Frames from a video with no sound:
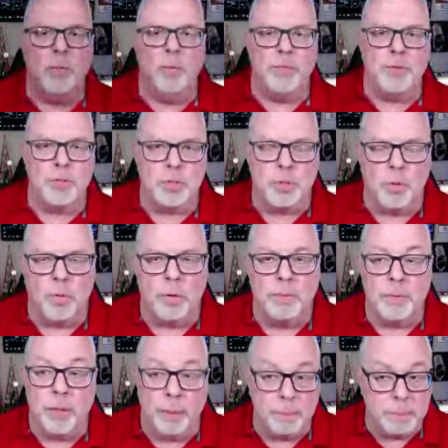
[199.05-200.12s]
with the
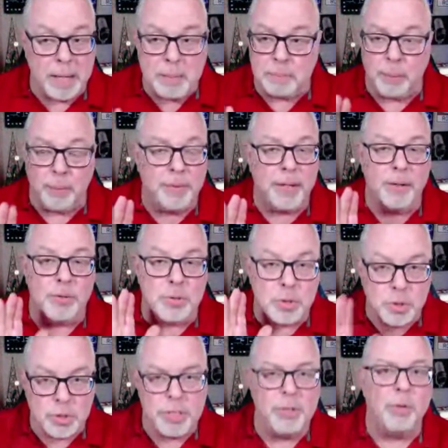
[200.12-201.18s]
storm the people that are
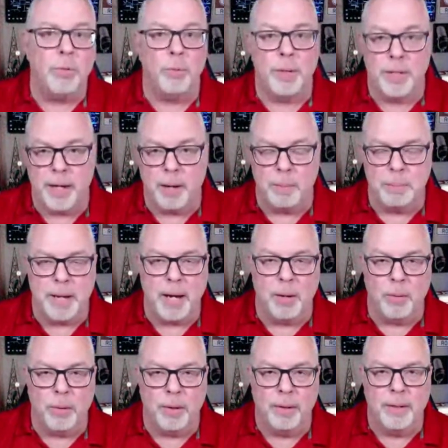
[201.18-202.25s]
still without
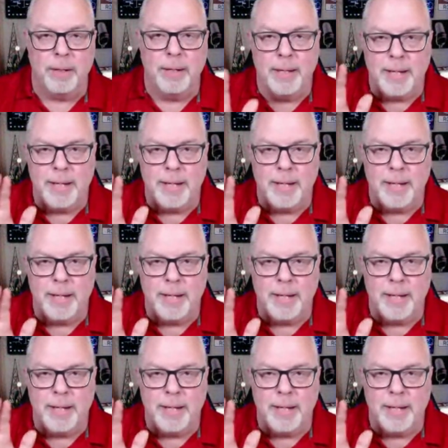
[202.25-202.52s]
power